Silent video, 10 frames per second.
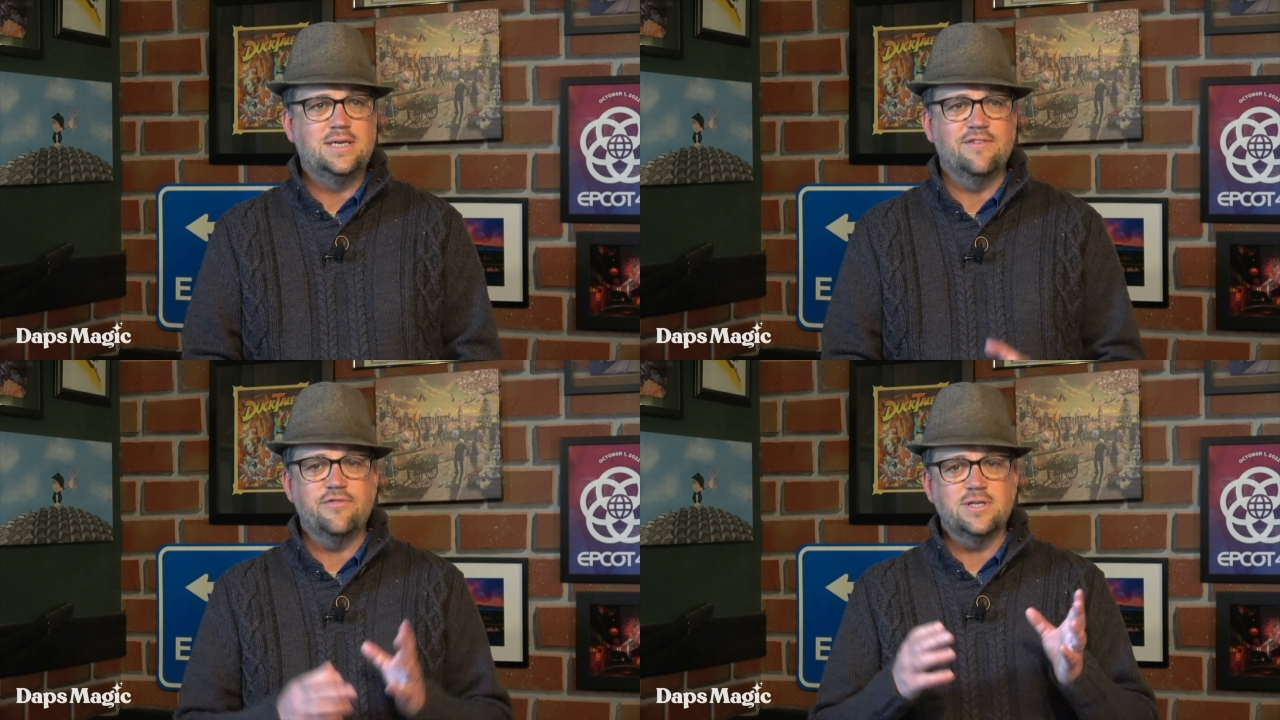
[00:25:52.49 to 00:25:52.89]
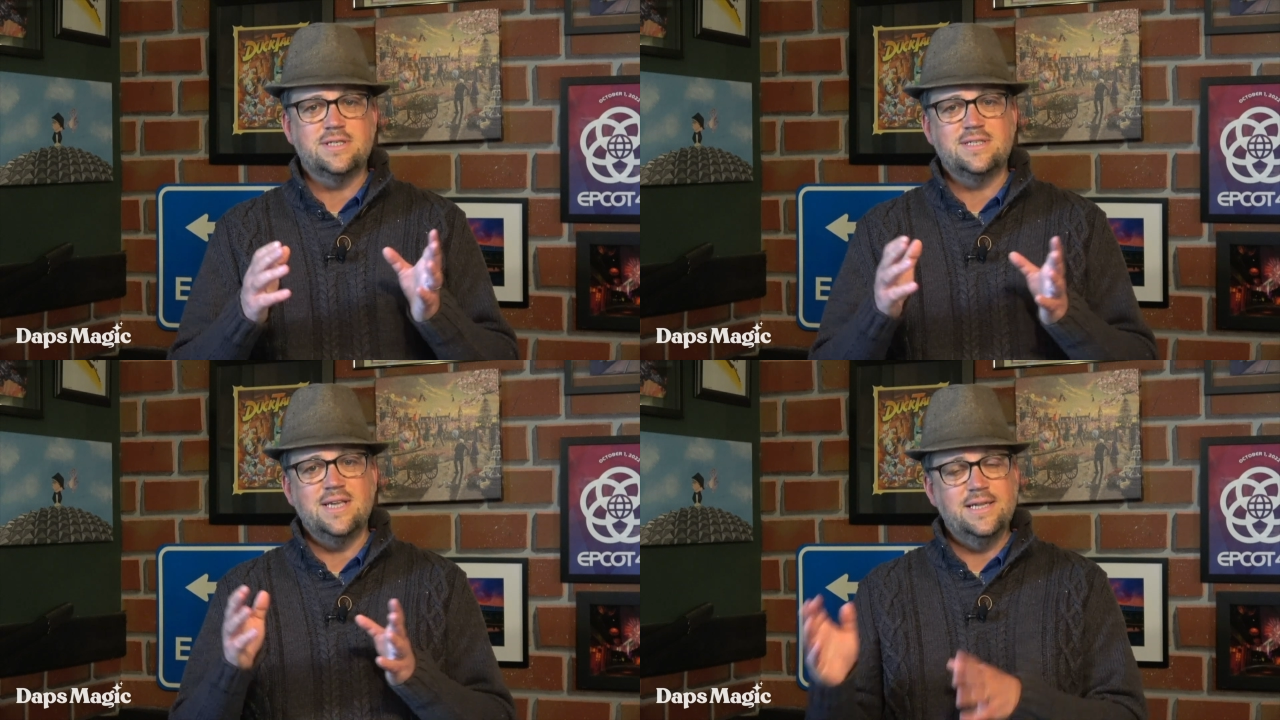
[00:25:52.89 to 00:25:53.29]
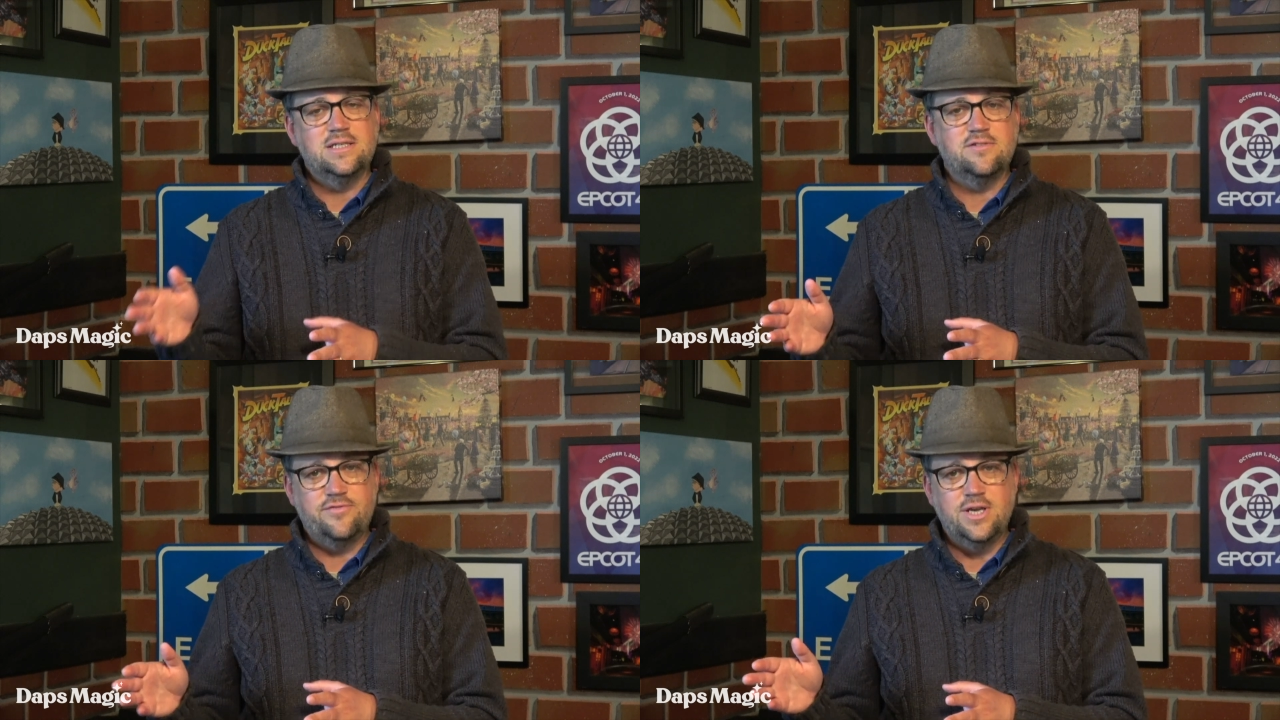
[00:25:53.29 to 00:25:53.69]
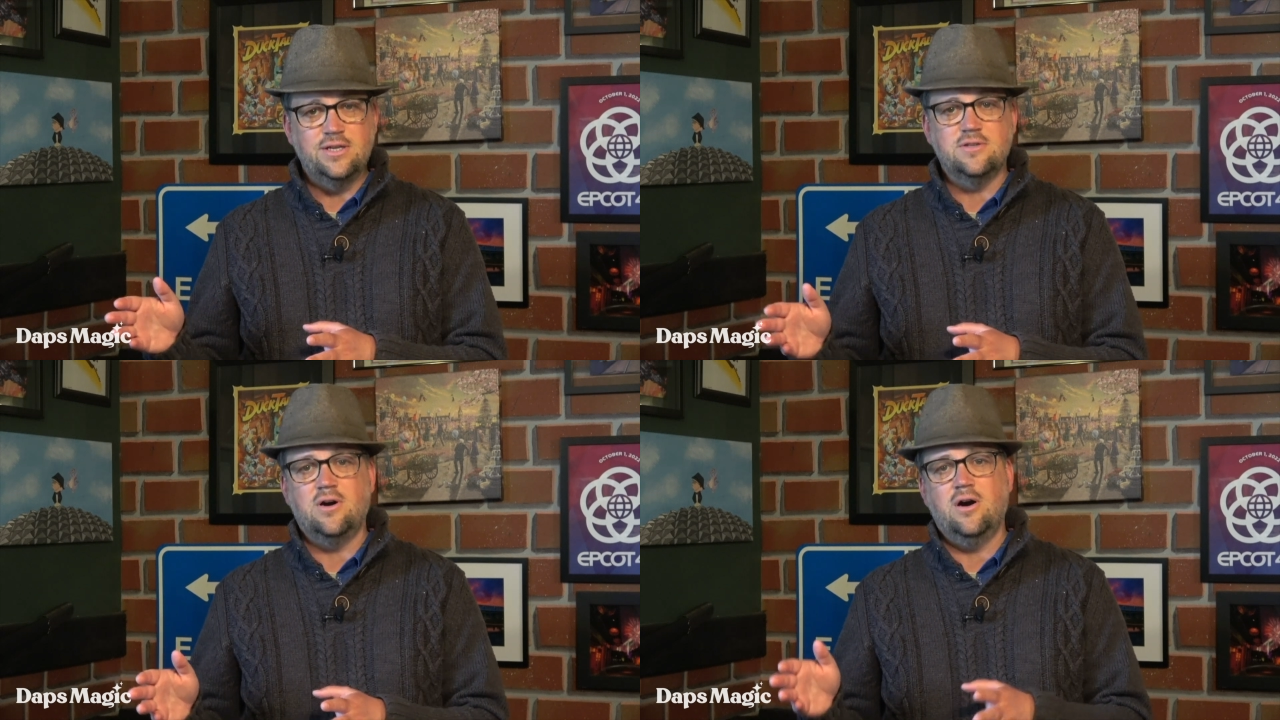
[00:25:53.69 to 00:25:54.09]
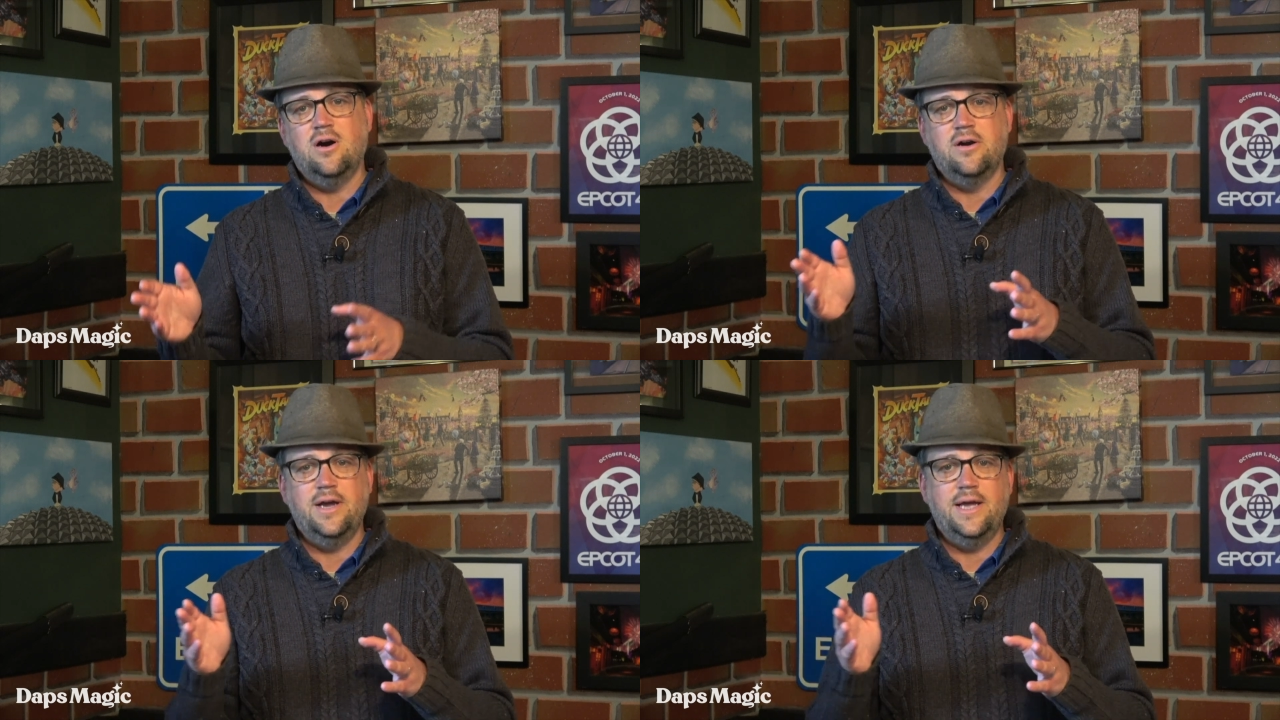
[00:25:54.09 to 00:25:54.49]
different sides of things
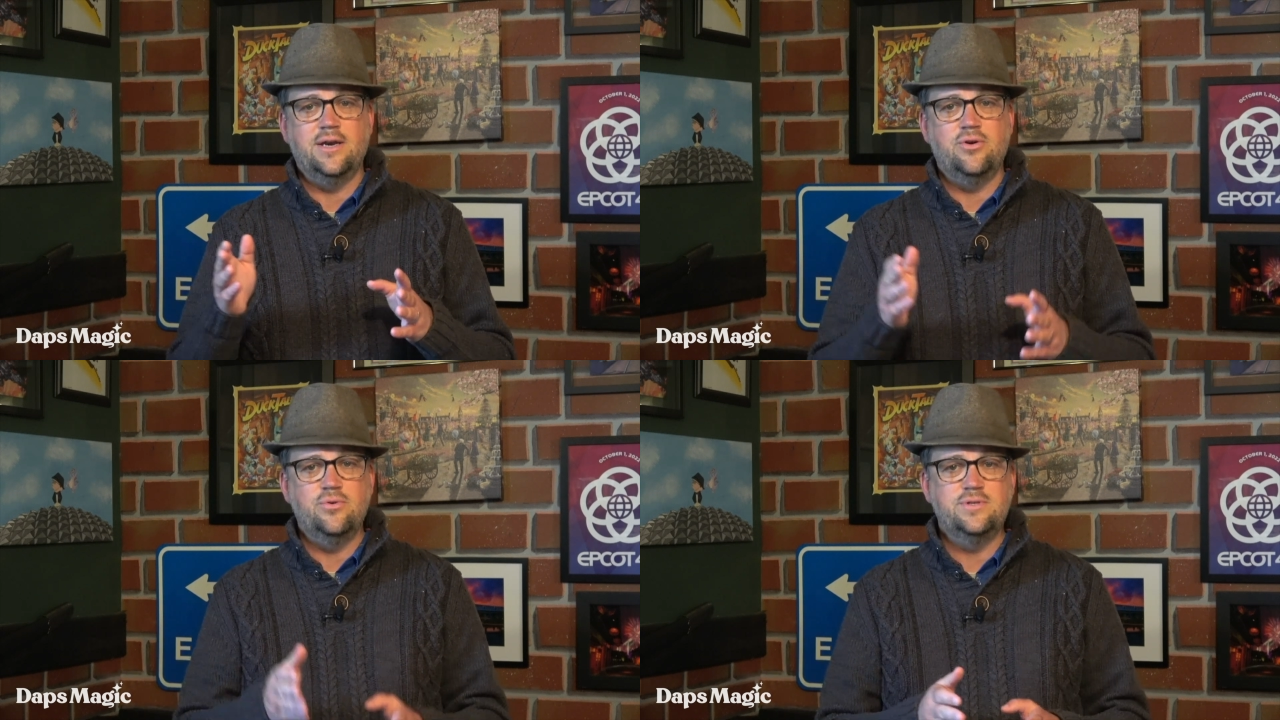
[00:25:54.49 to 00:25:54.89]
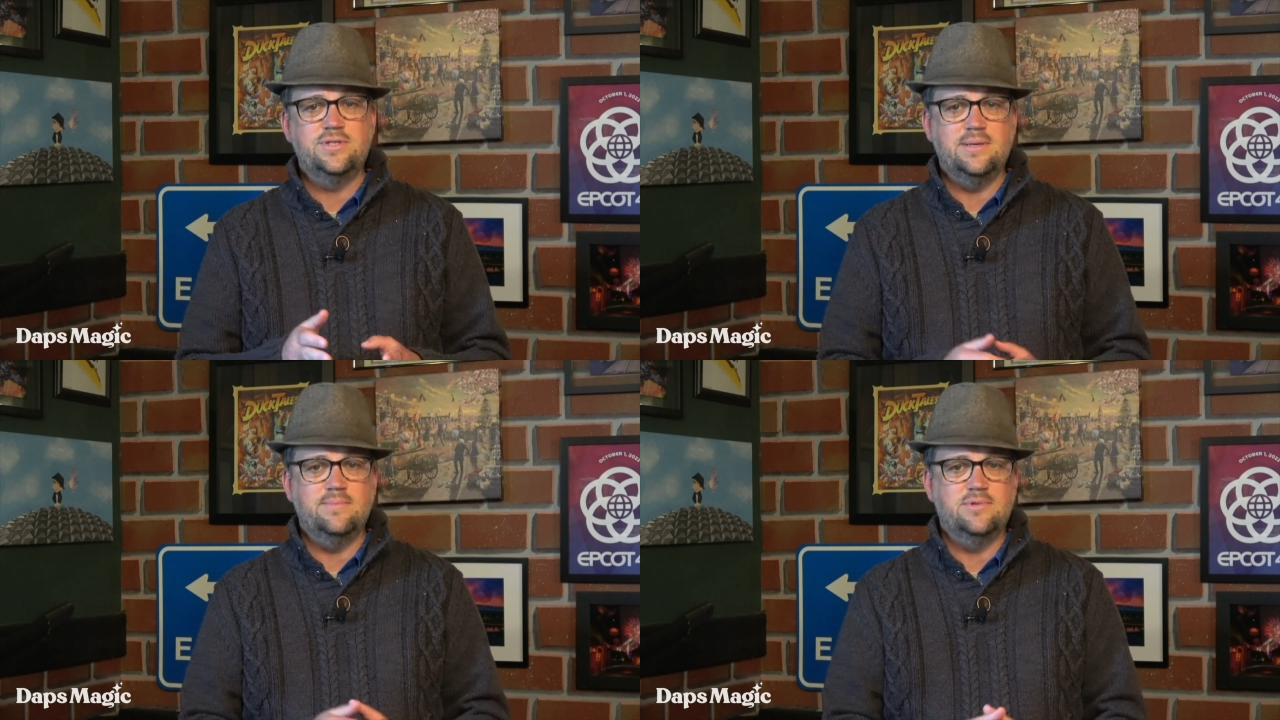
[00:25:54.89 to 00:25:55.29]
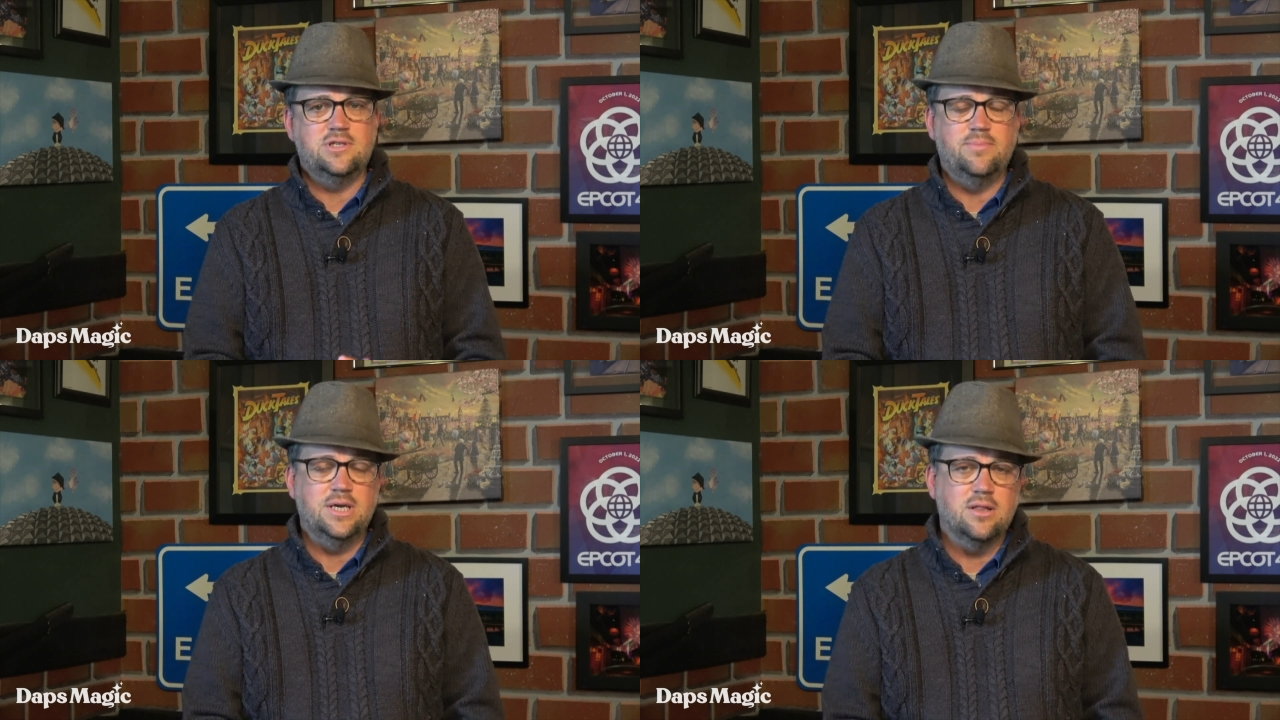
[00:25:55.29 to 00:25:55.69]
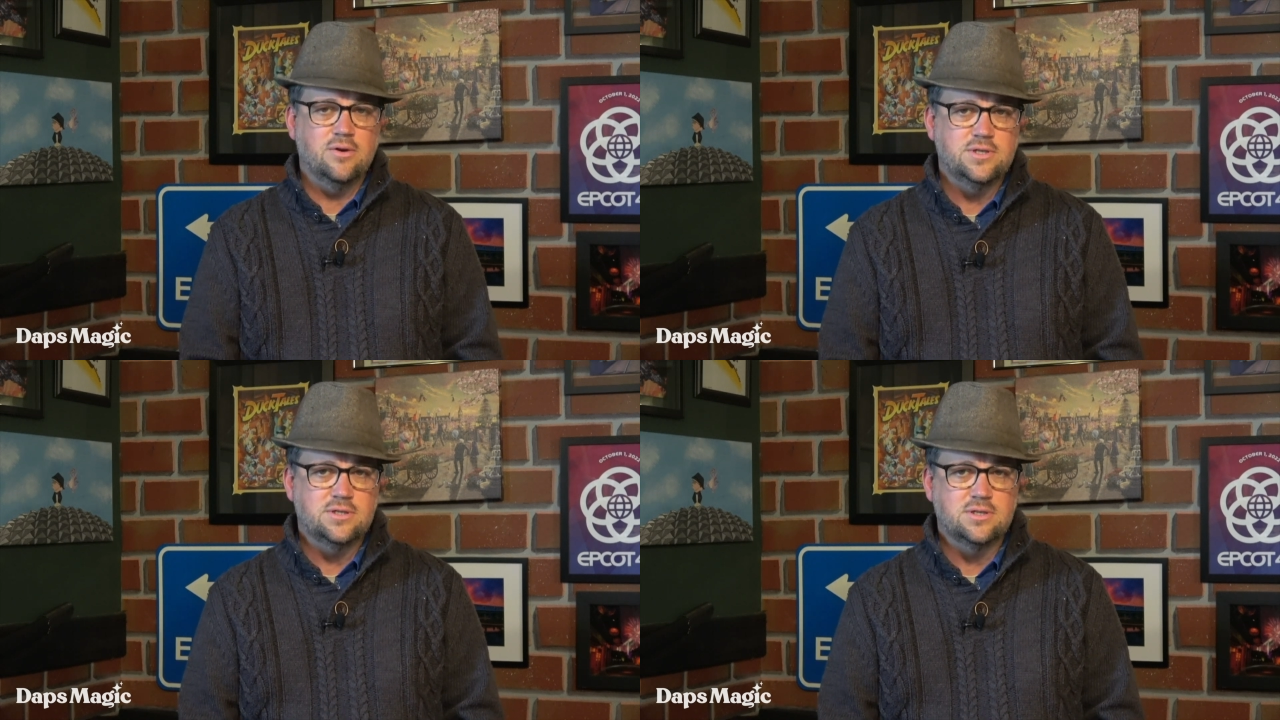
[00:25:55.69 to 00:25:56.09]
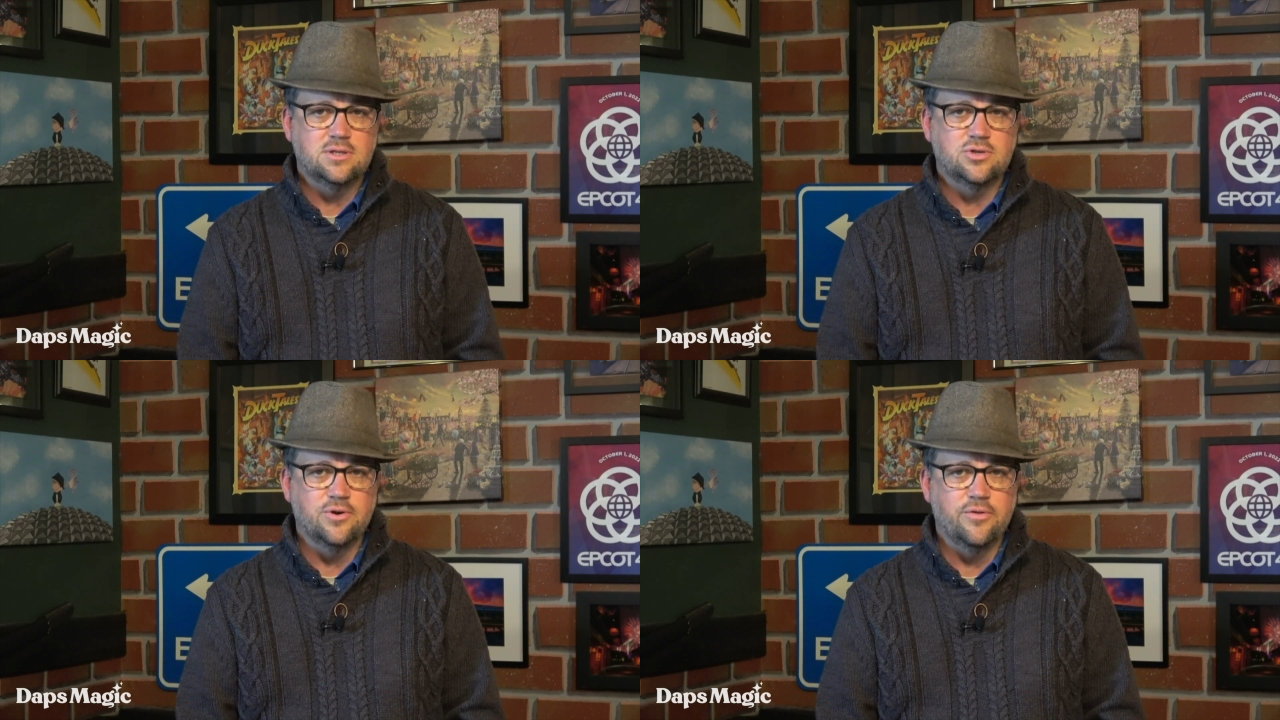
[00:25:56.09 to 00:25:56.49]
are and who seems to be closest to the
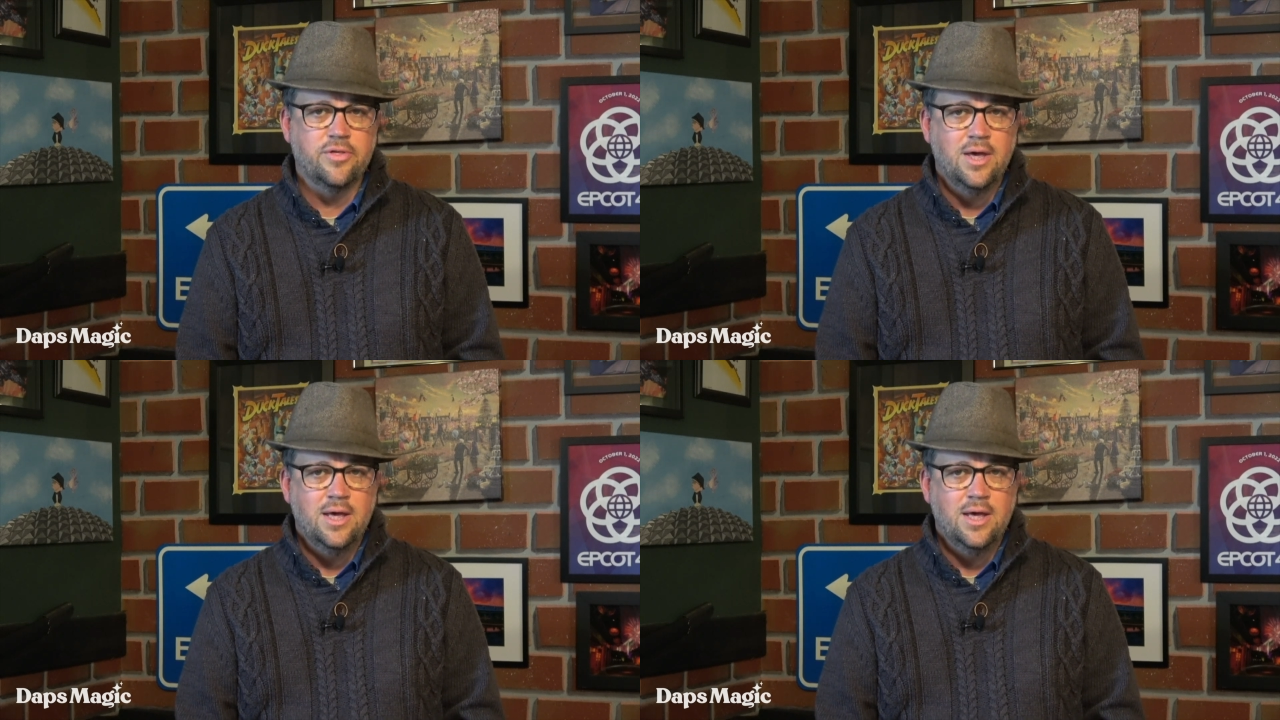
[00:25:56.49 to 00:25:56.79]
truth.